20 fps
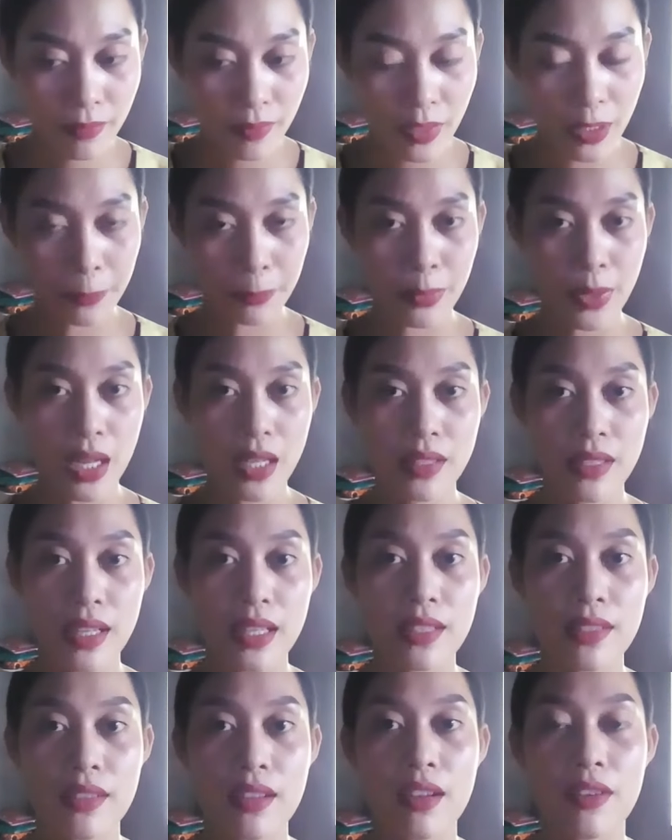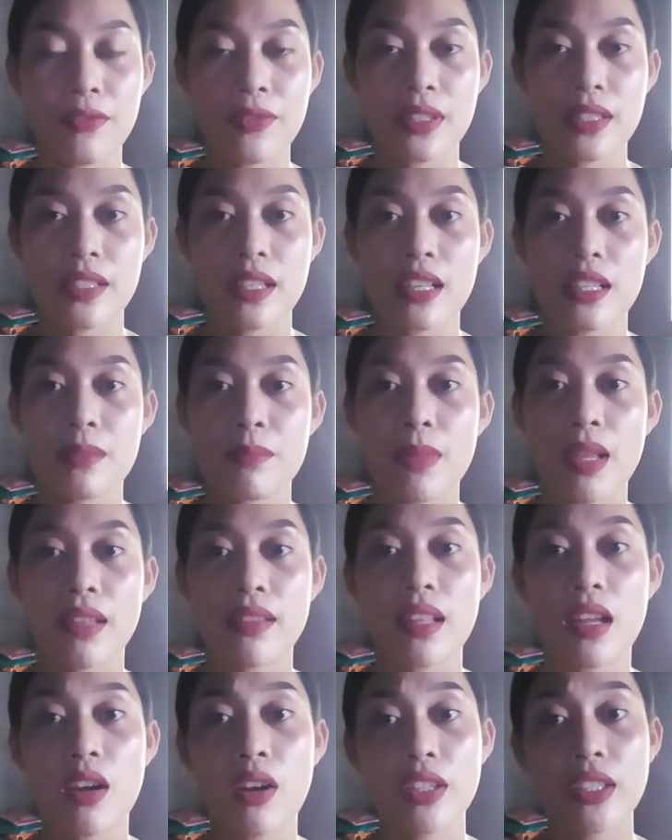the process of
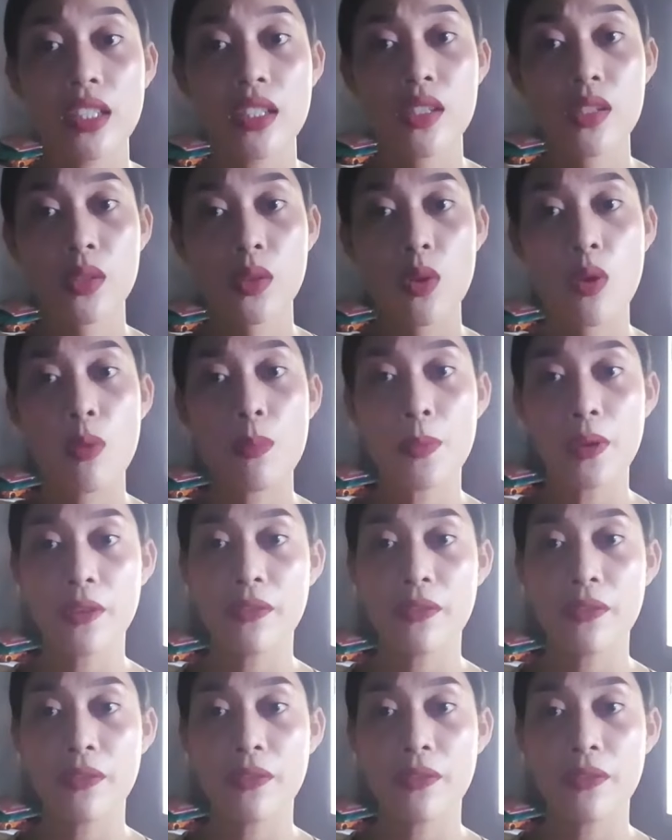assessment or the scope